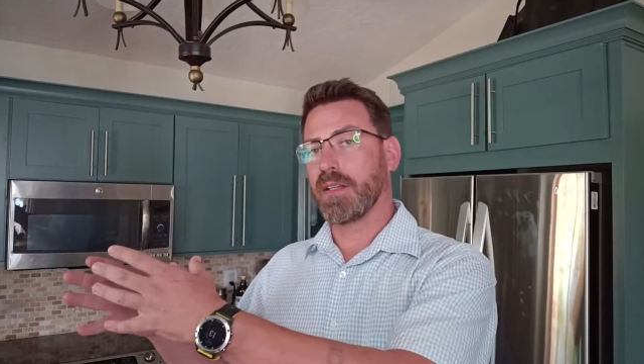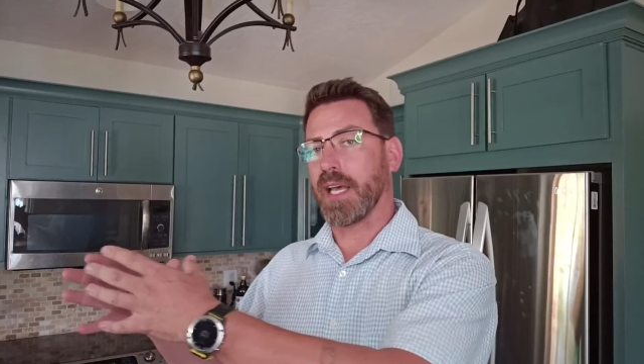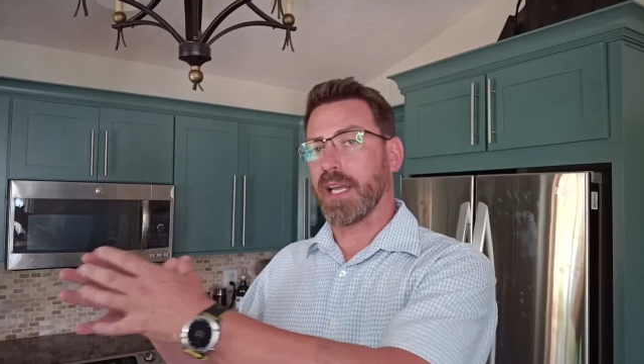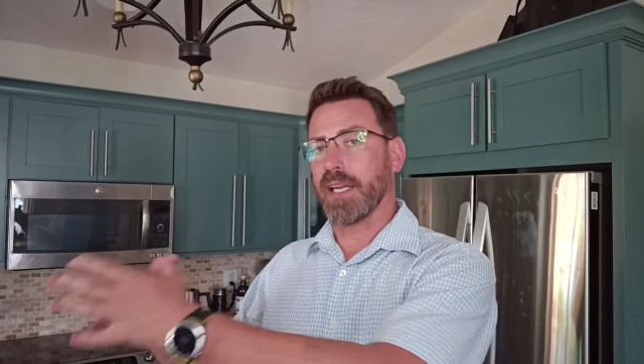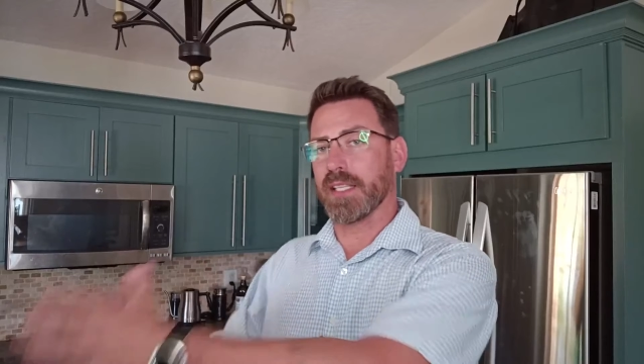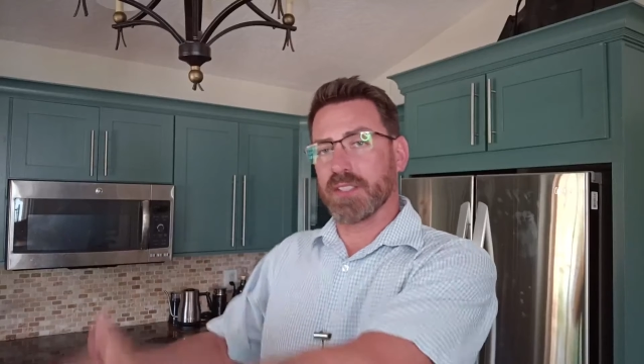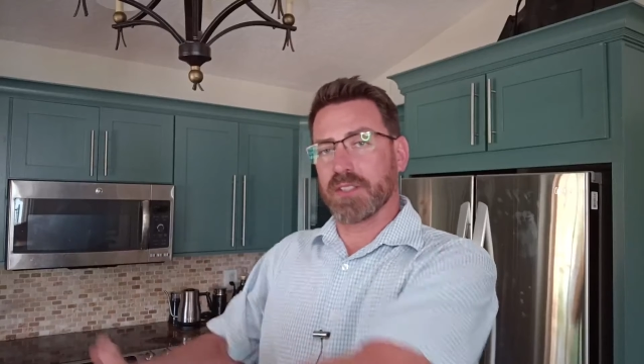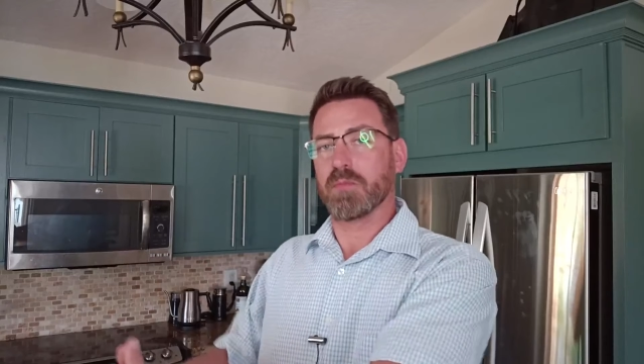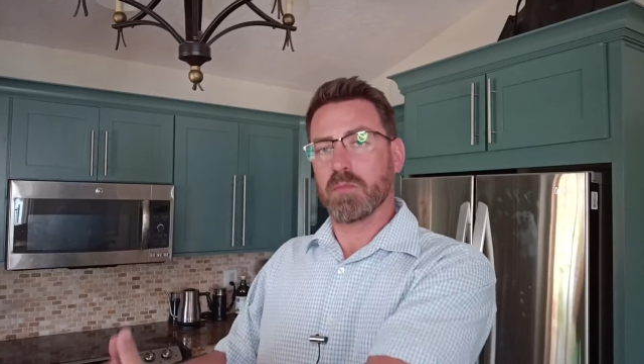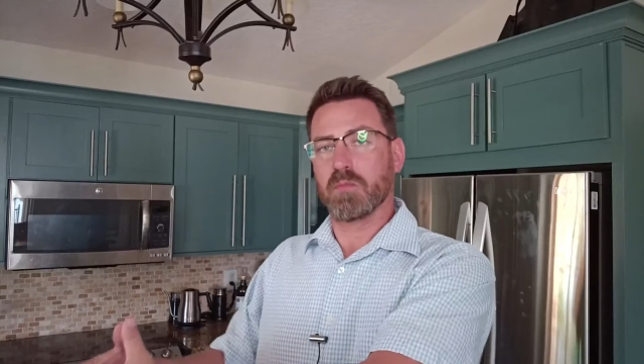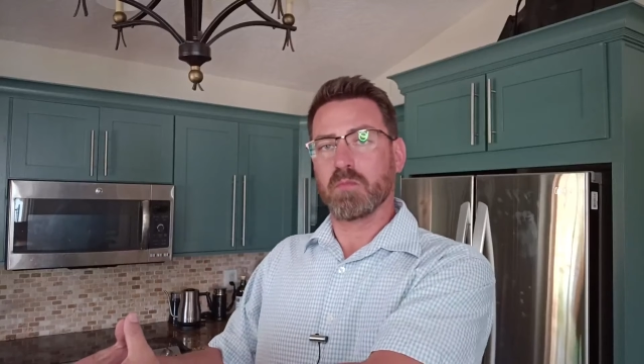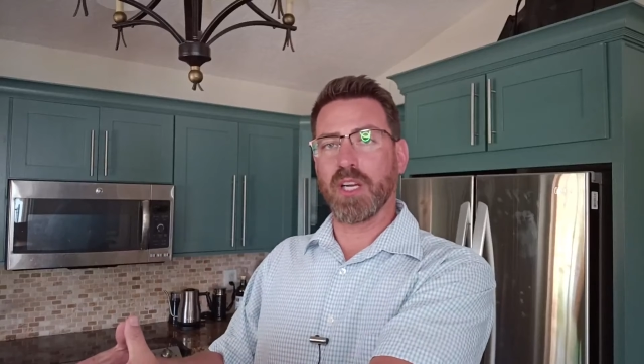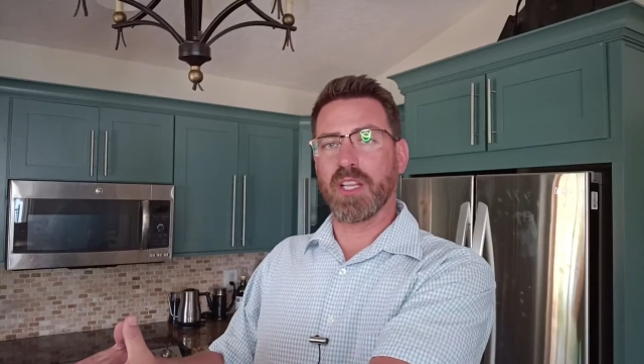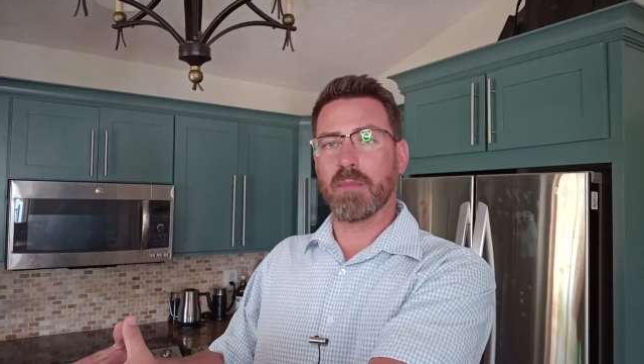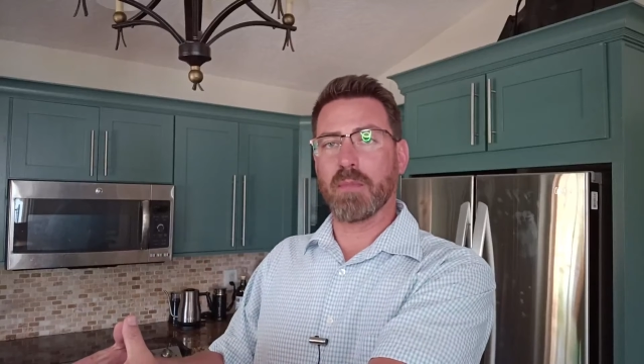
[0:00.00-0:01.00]
that is
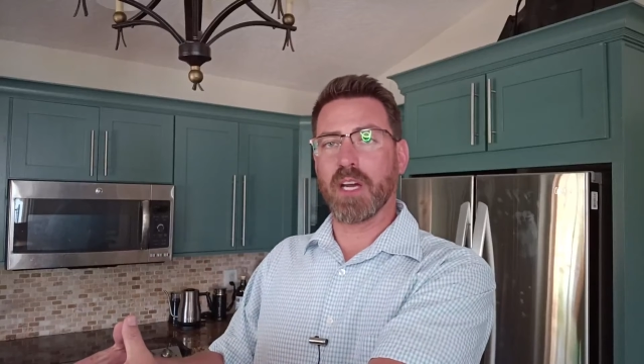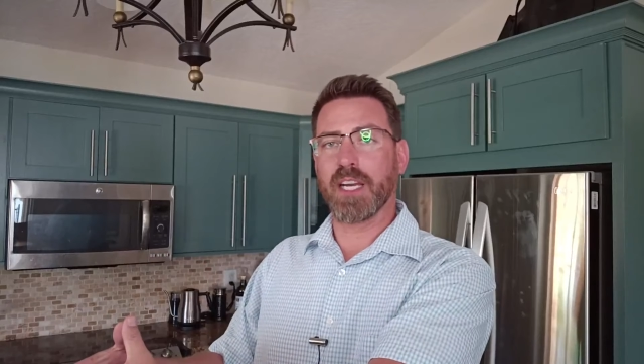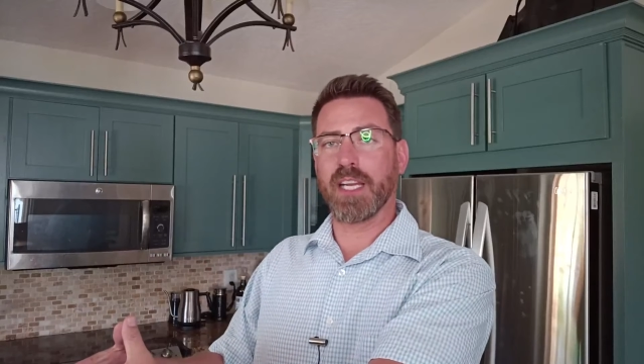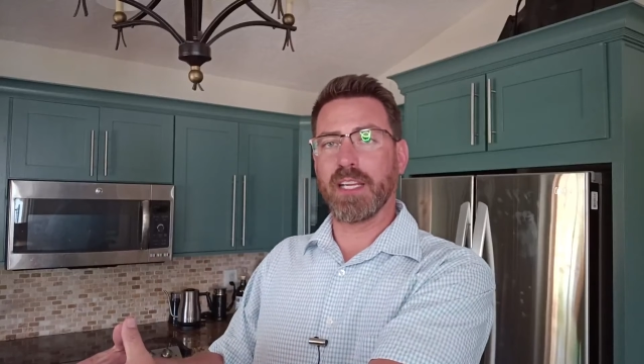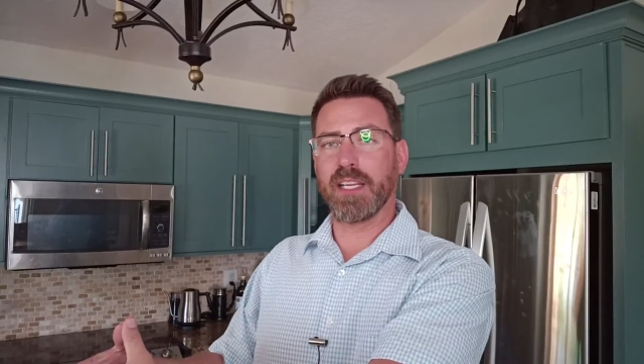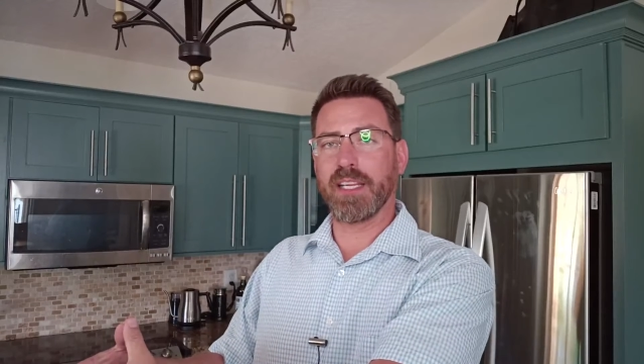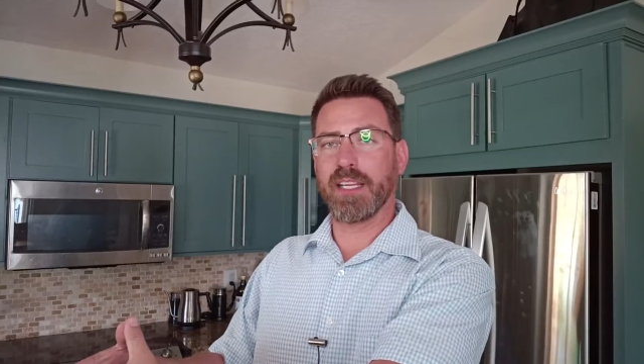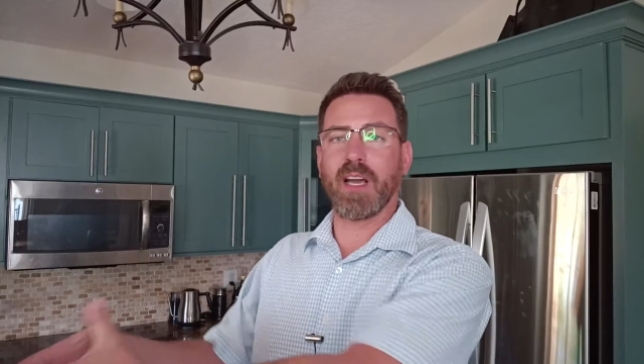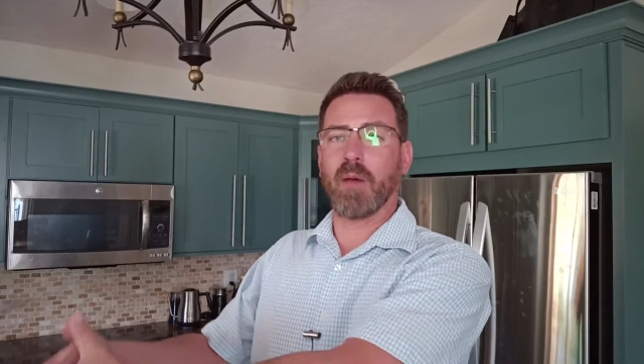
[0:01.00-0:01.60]
putting the money